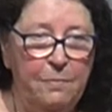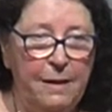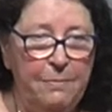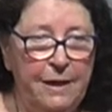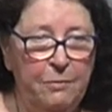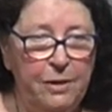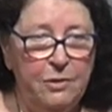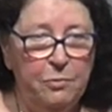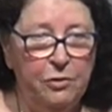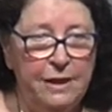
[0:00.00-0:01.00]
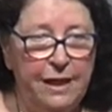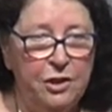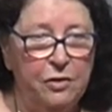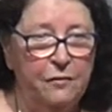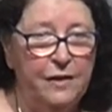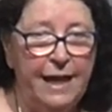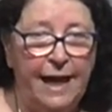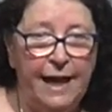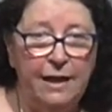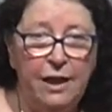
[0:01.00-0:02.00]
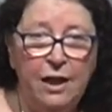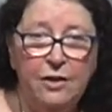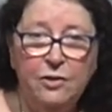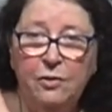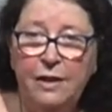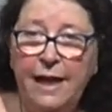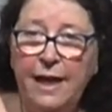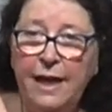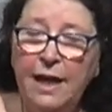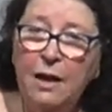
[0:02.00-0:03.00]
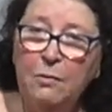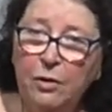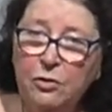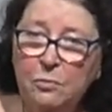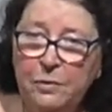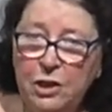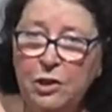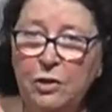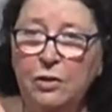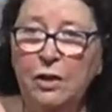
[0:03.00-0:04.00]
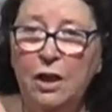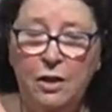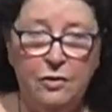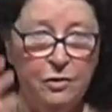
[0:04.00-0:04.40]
baby with rotation of the head, so they want to be sure the